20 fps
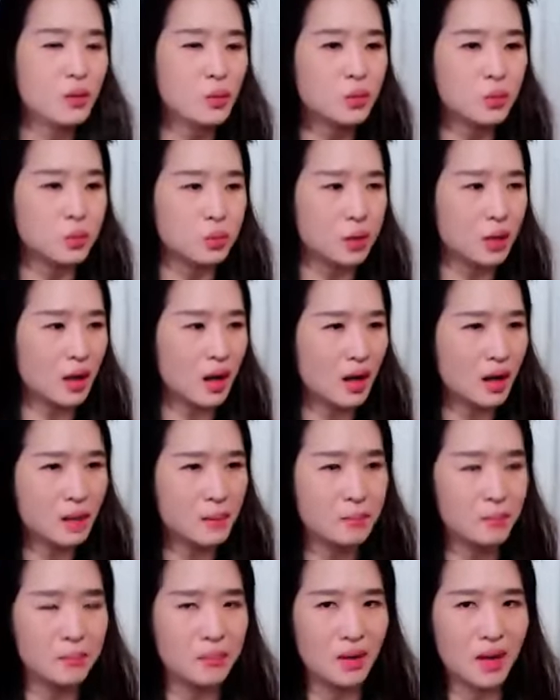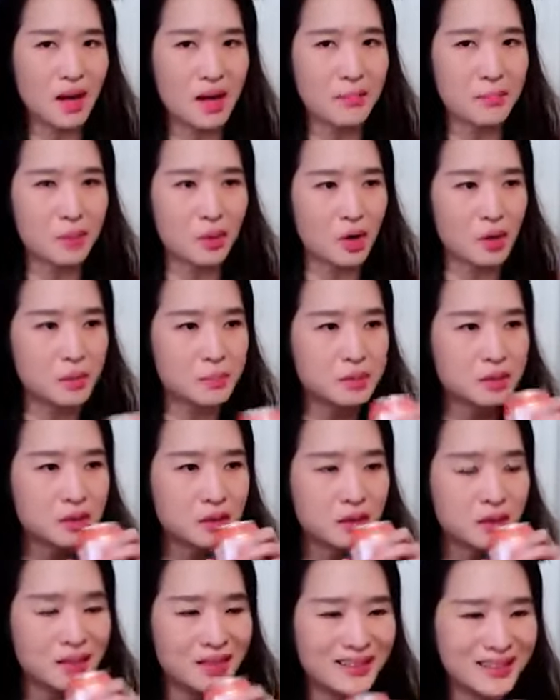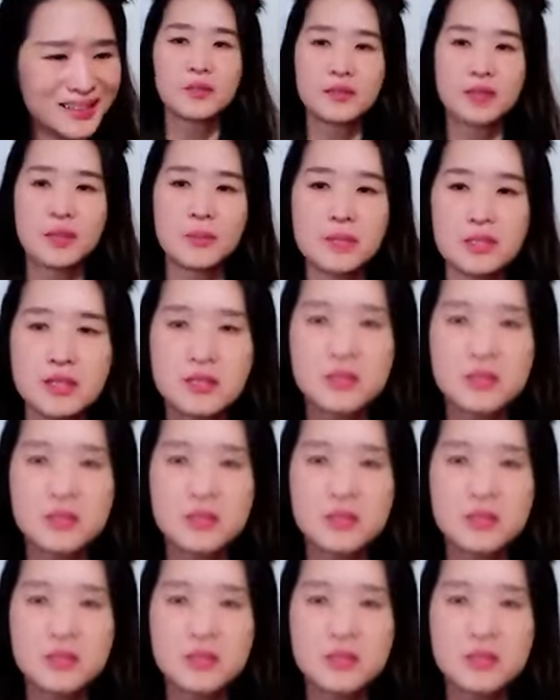Ooh, blood burps. Let me